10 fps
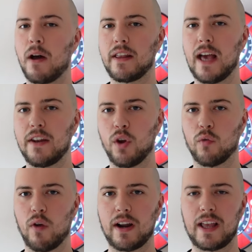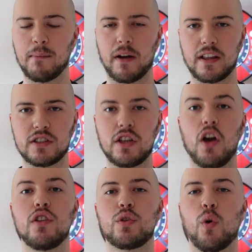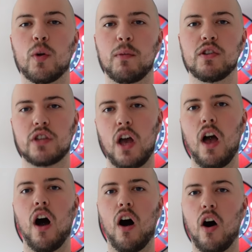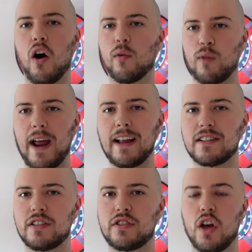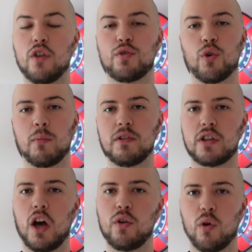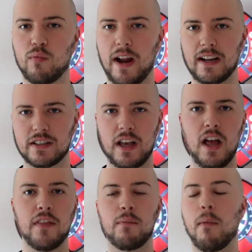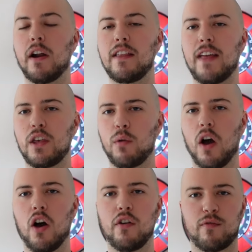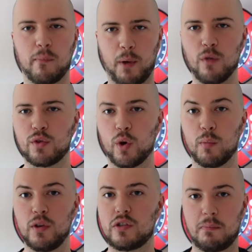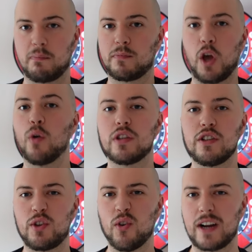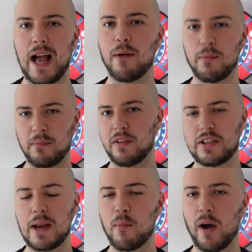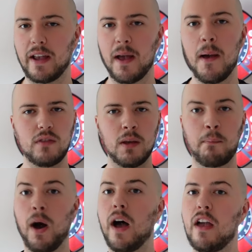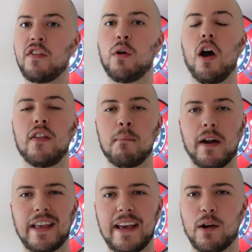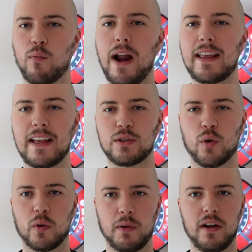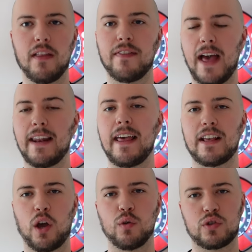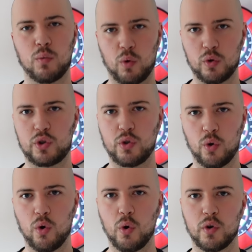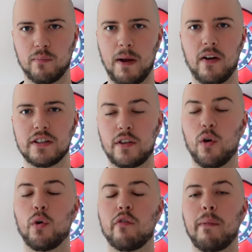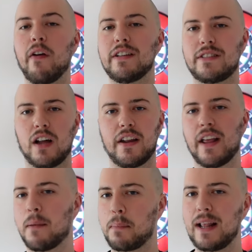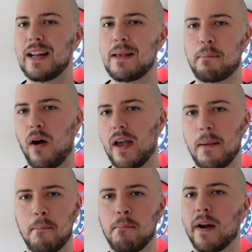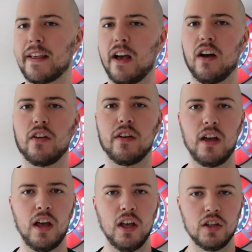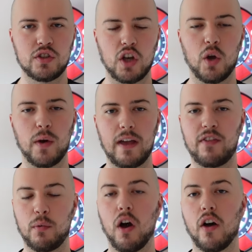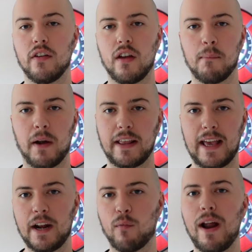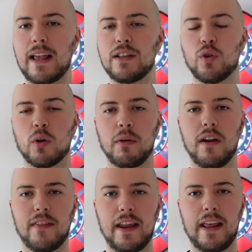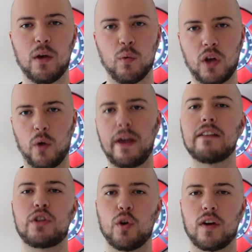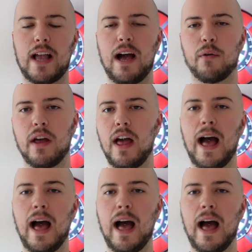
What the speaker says: money and non-ranking money. Certain tournaments are ranked, certain tournaments are not ranked. The money that you earn from both tournaments goes into your account the same way. But if you earn the money in a ranking tournament, then it goes towards your order of merit. So the order of merit is done completely by money earned. So if you earn money in a ranking tournament, then it will go into your account